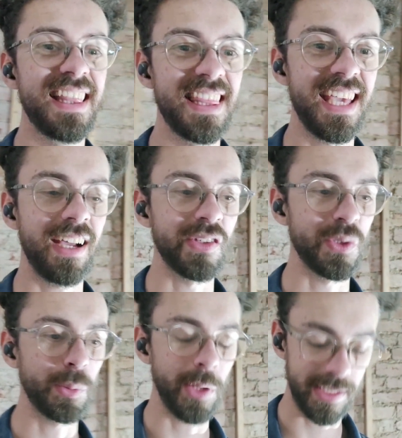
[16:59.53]
the
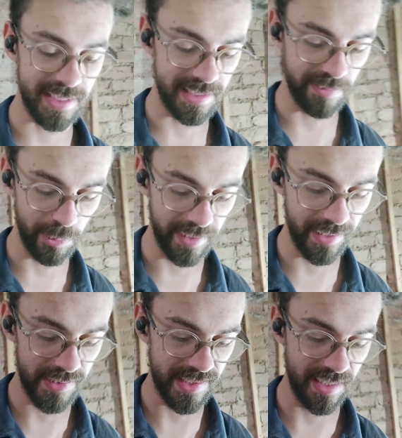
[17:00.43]
actual practice of what the
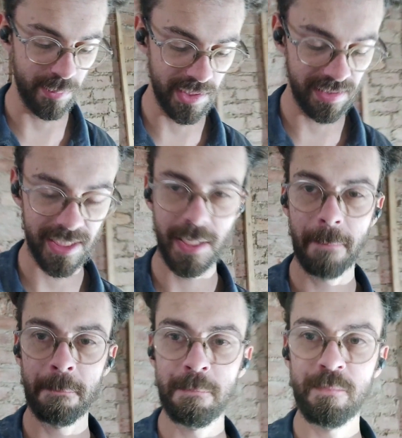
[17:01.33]
house is going to be like.
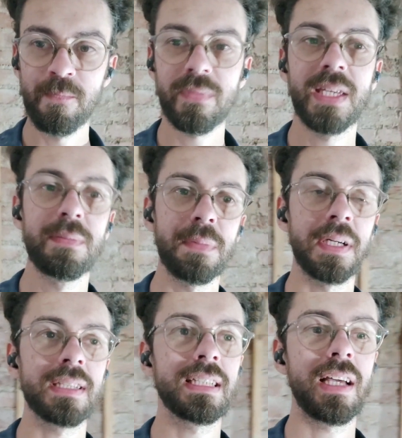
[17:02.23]

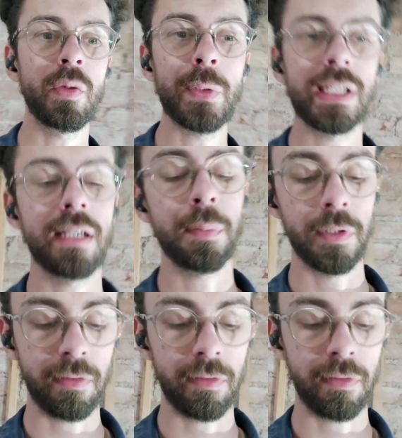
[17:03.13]
But opening it up on the